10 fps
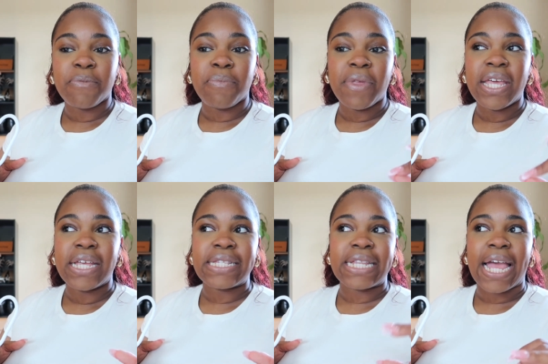me,
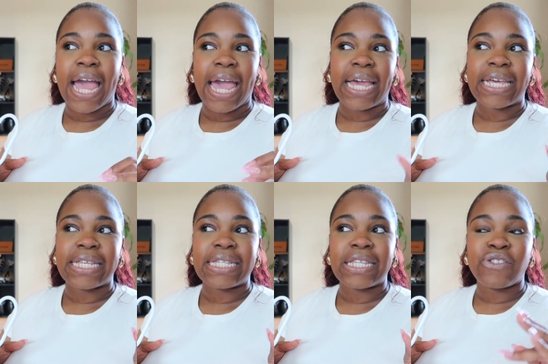his dad, and
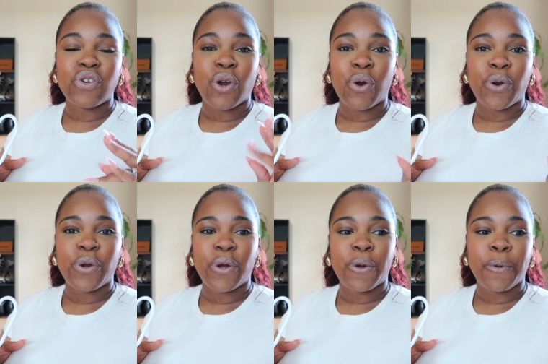his sister are going to
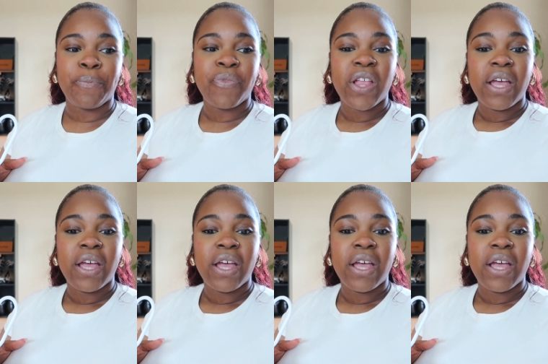go